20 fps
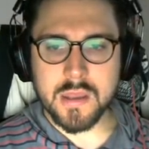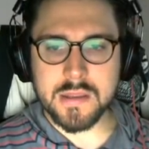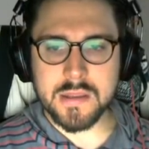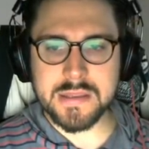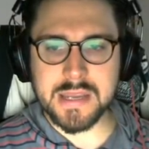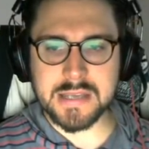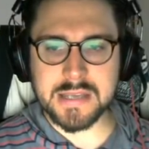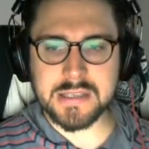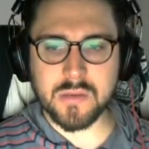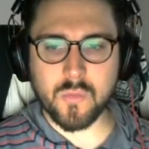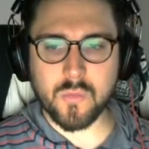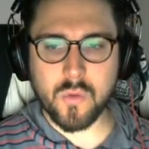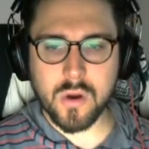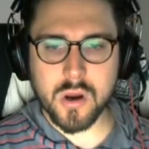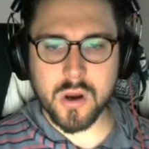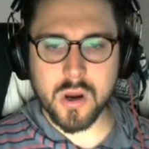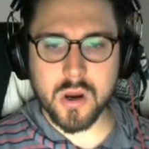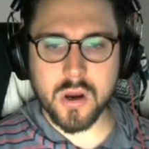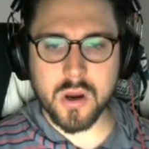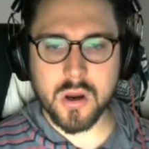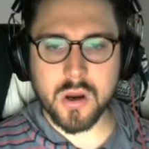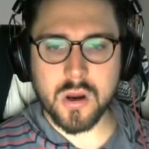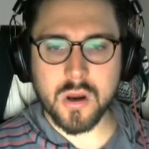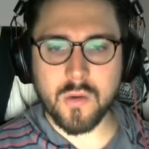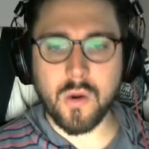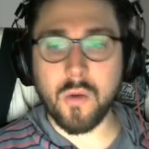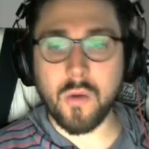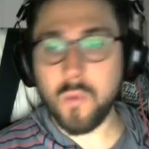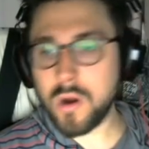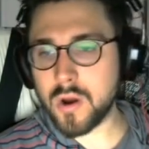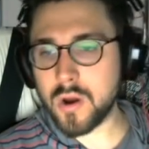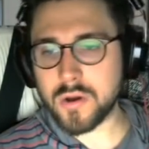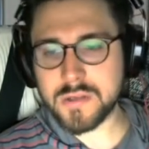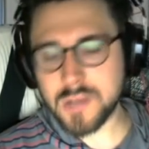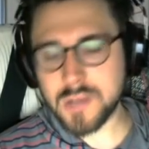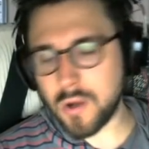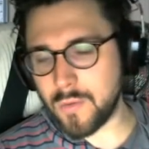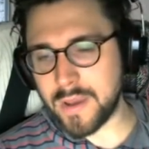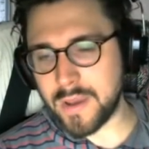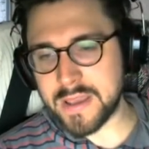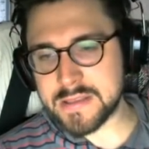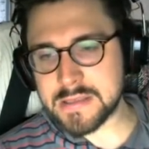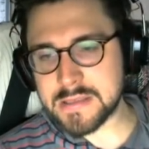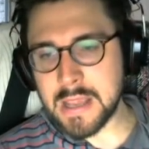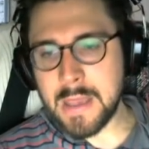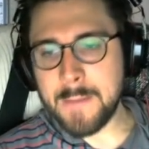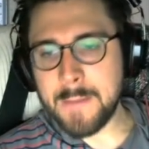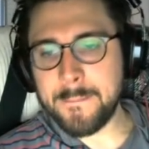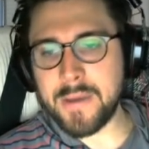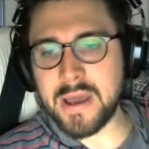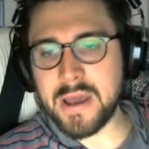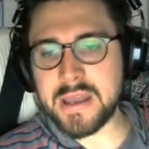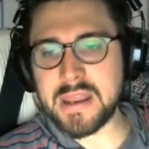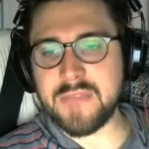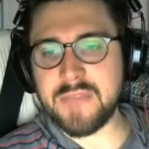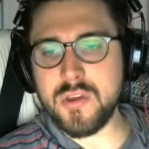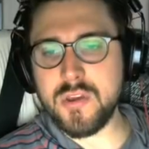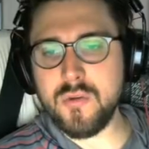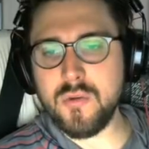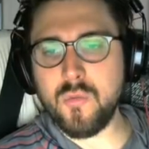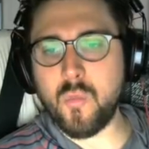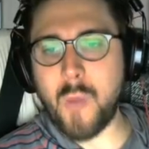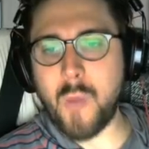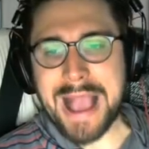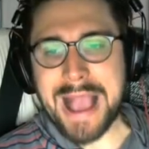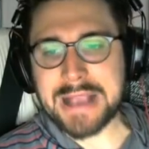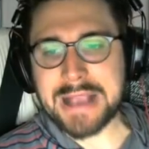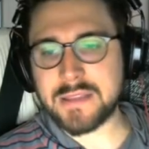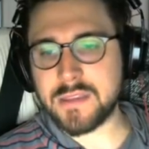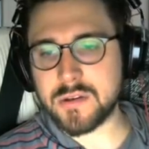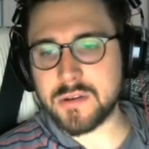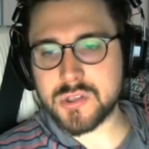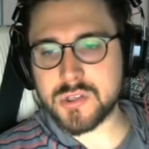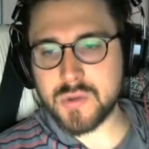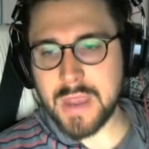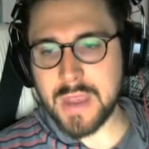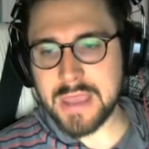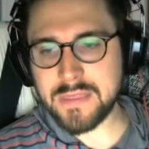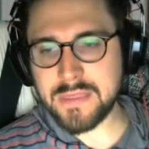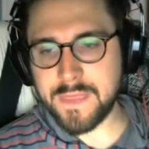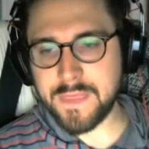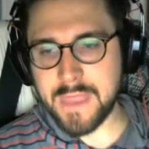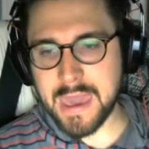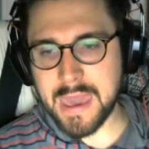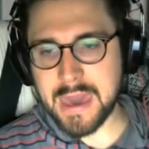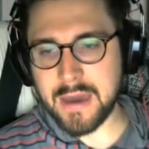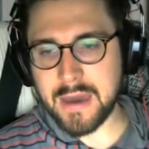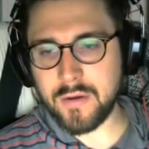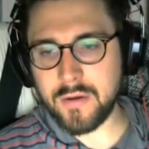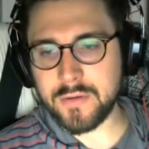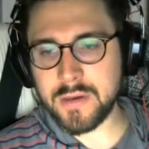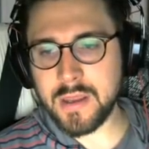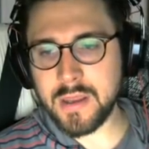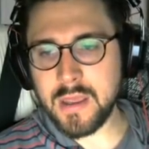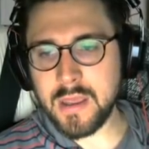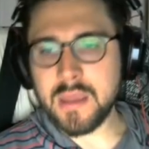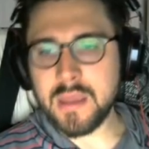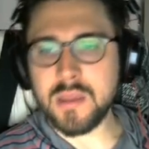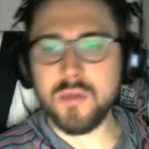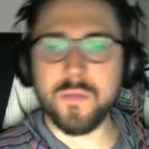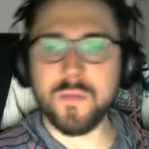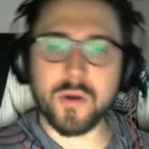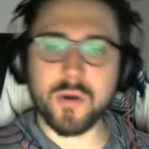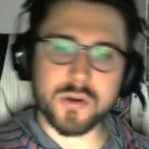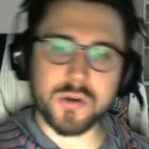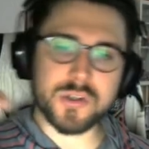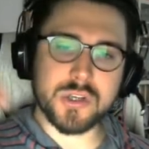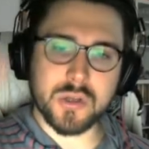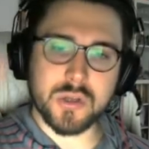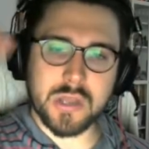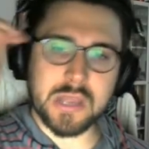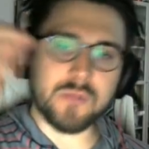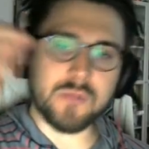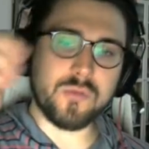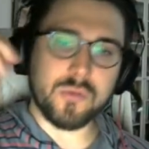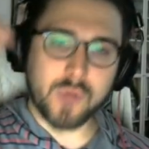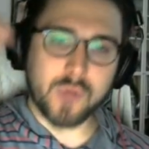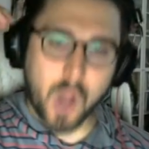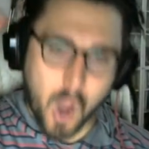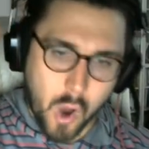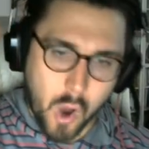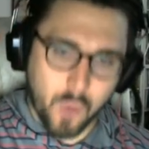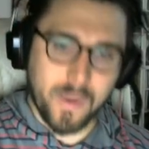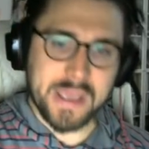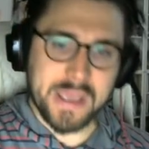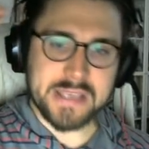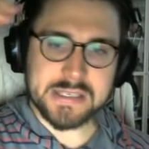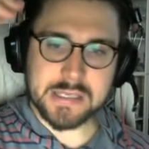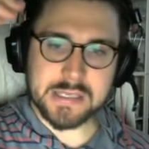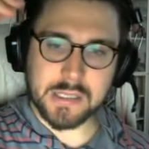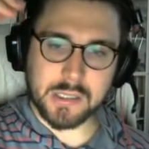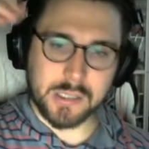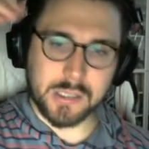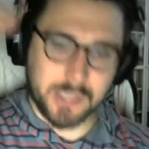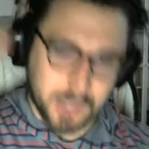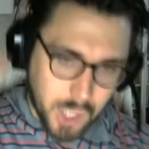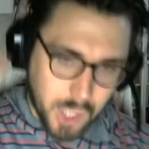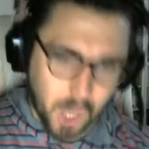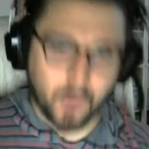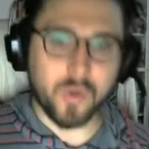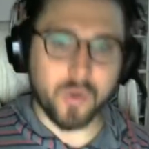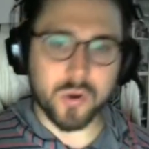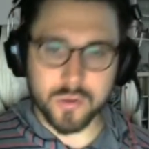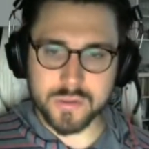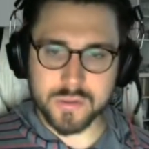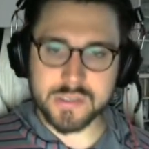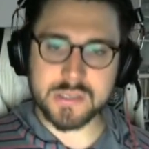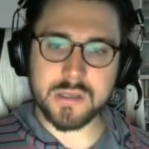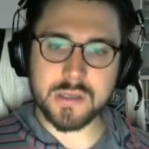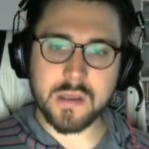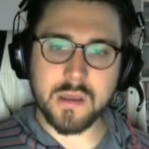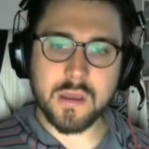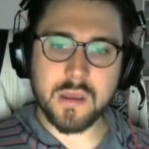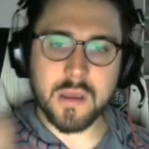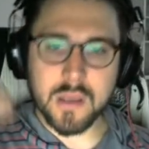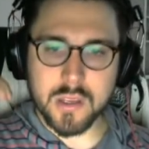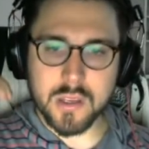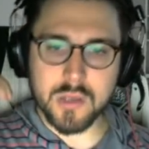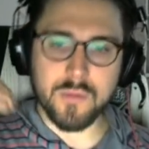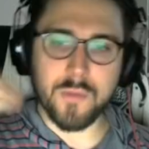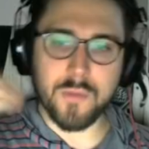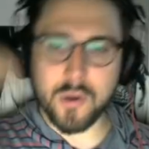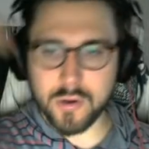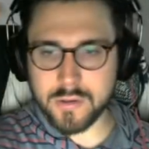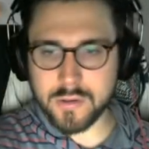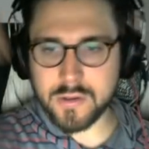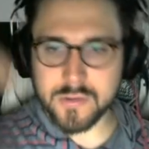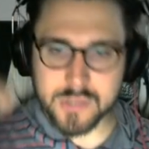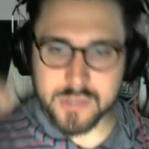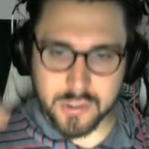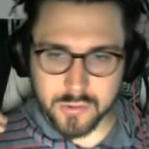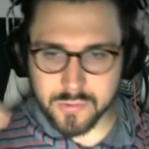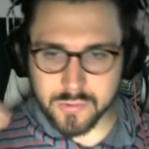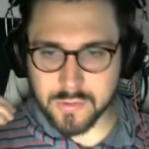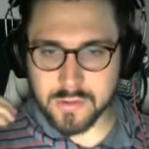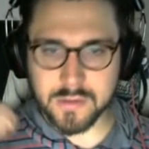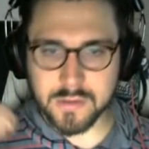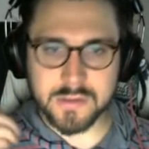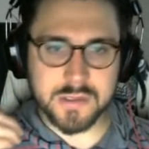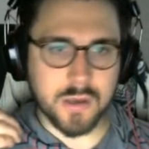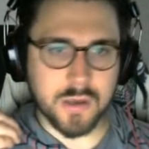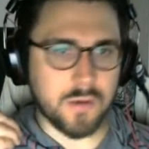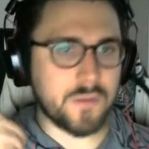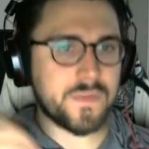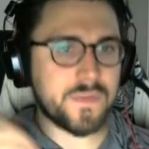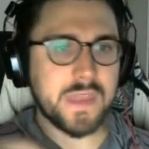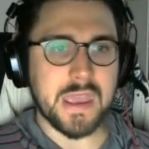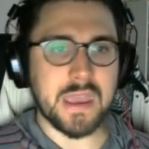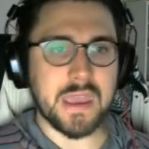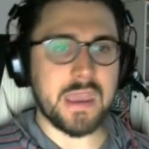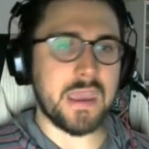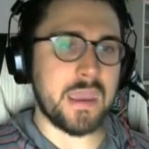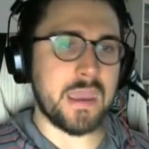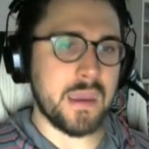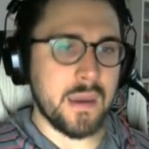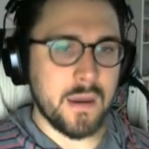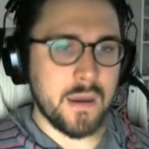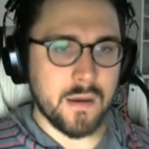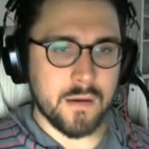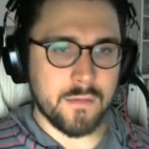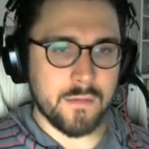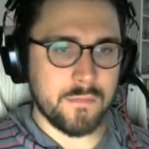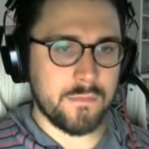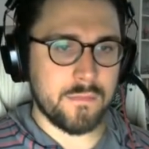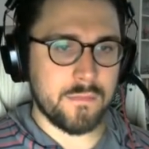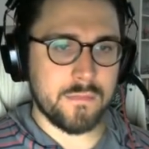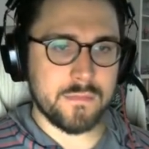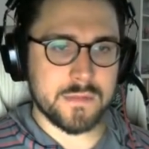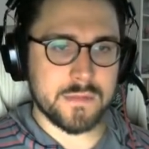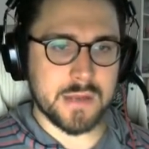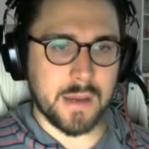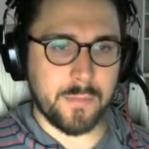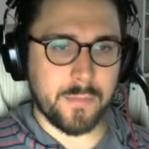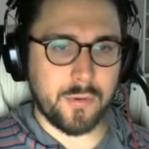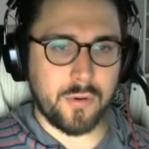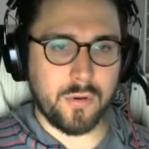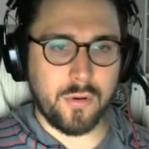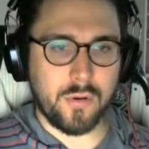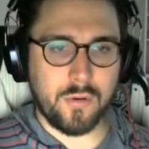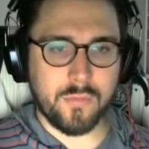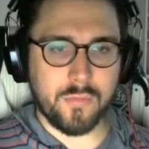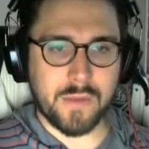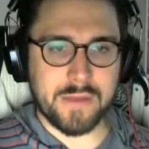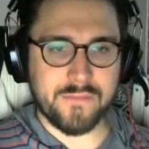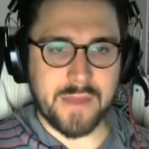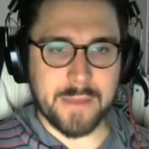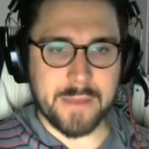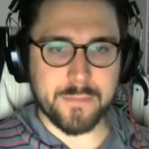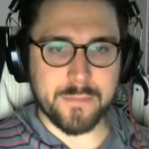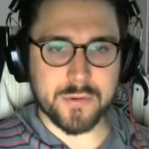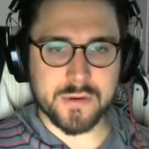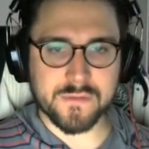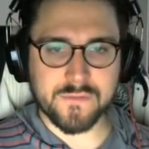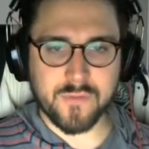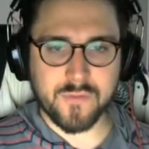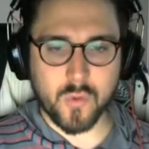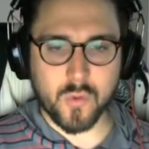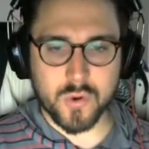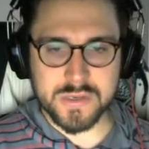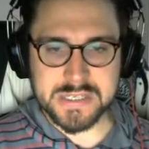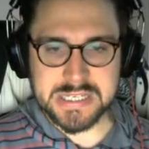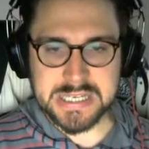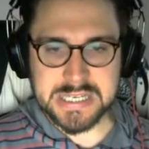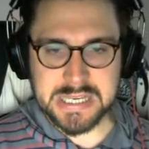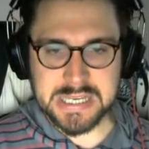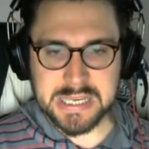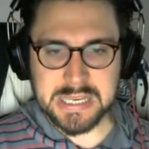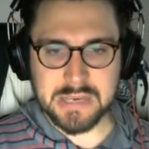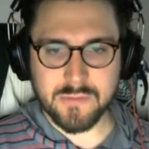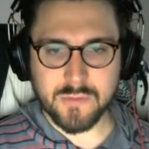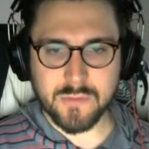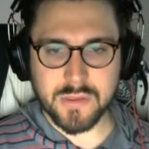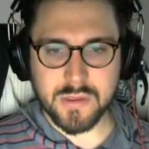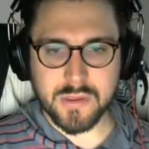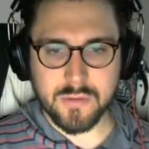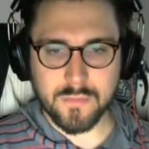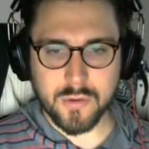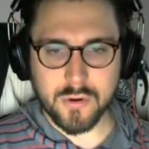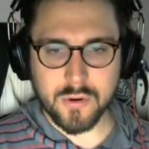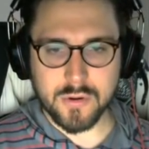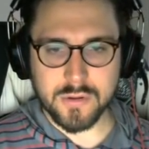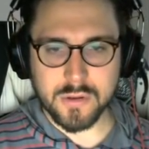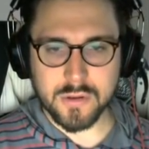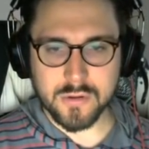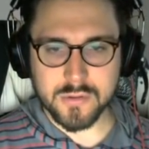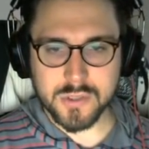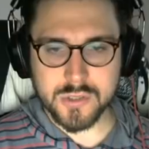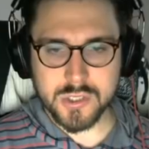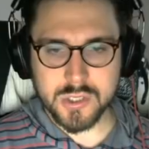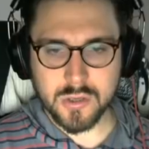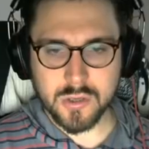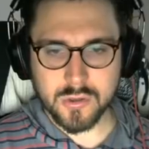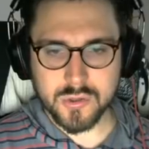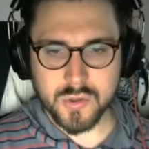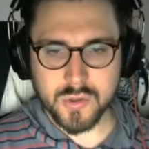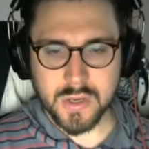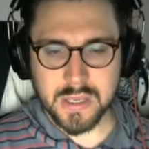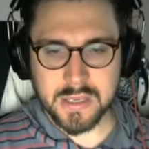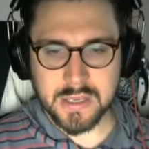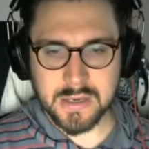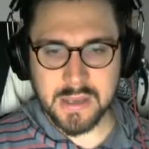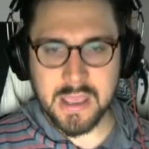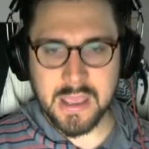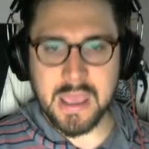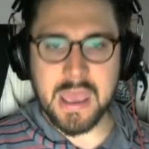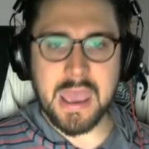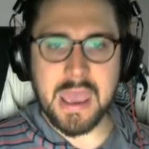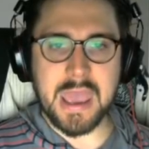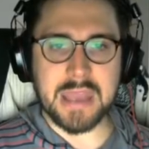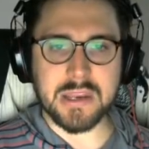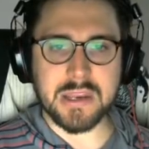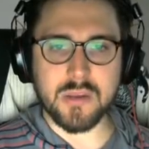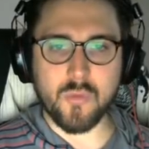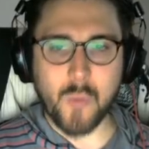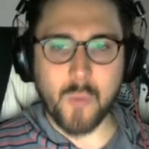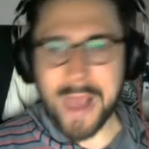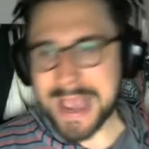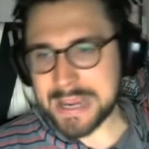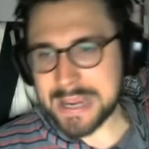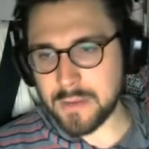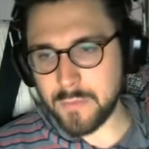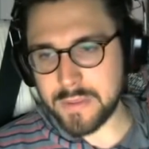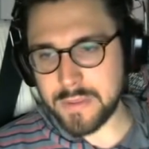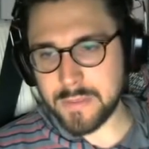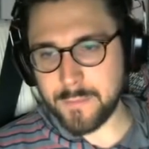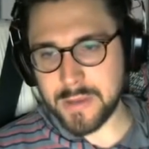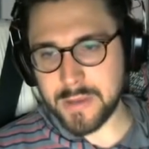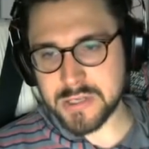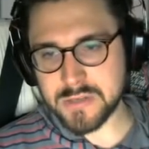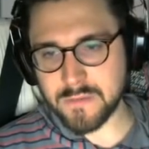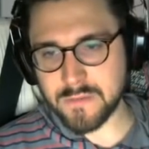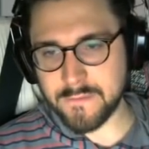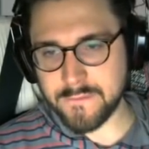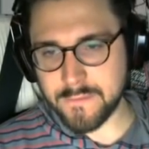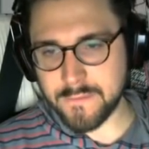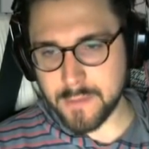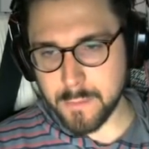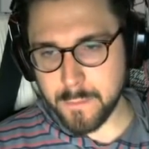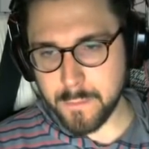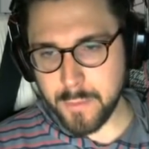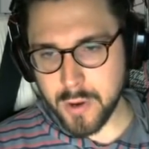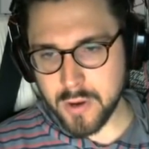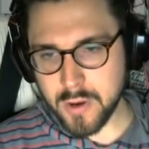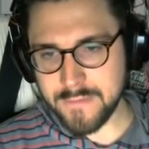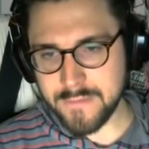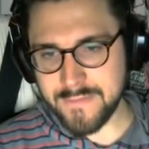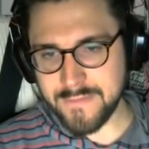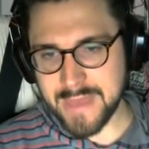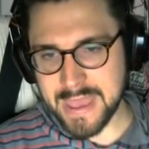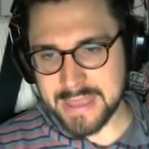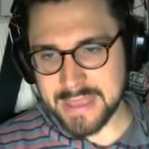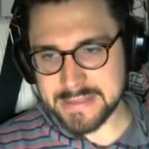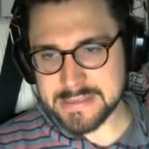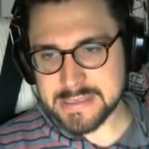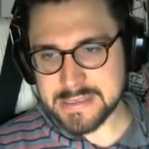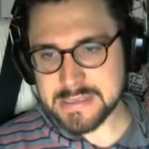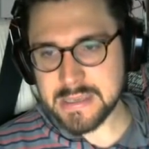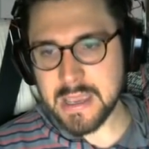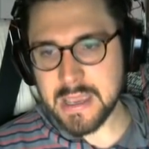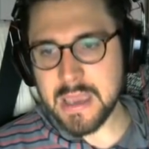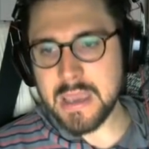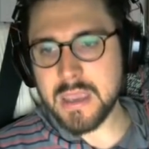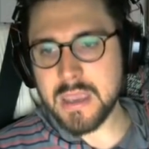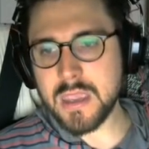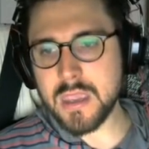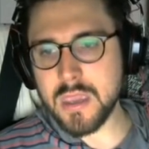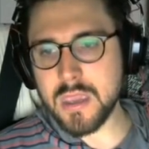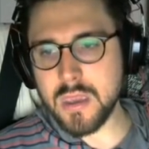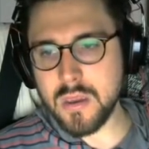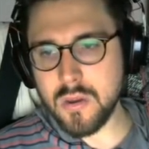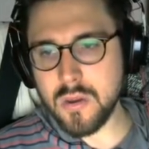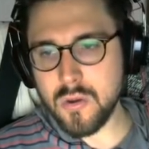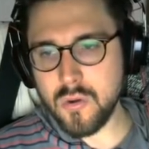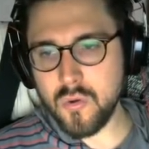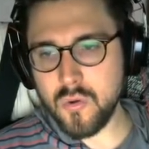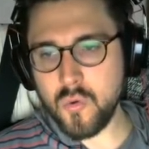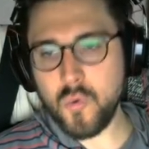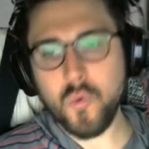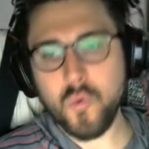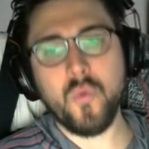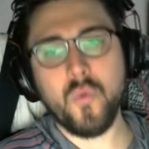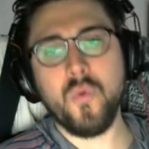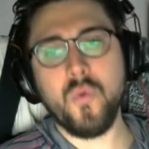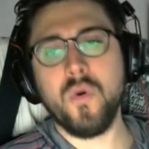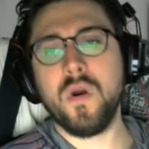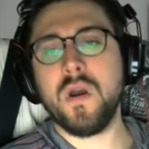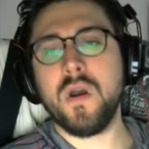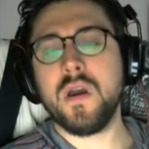Doesn't work. Well, works always. But if you whack their strength down, you murdered your children. It always lowers you murdered their children. So if they double Red Viper to 14 with you murdered her children, and you whack them with a bunch of burn events, you